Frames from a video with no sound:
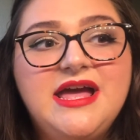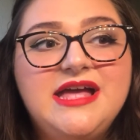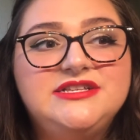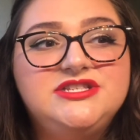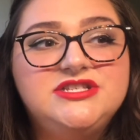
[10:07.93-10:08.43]

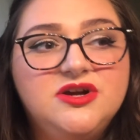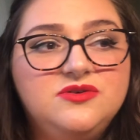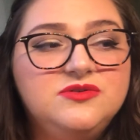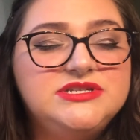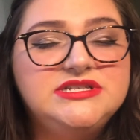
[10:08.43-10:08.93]
it's
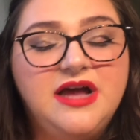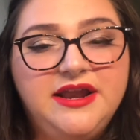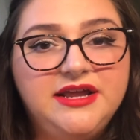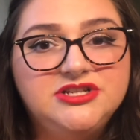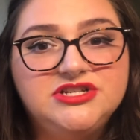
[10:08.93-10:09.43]
so
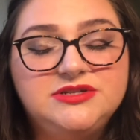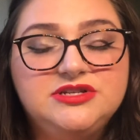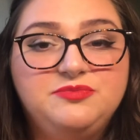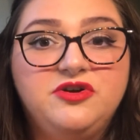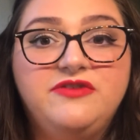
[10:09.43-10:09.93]
stunning just to
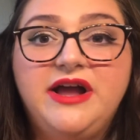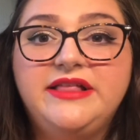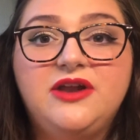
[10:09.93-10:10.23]
provide that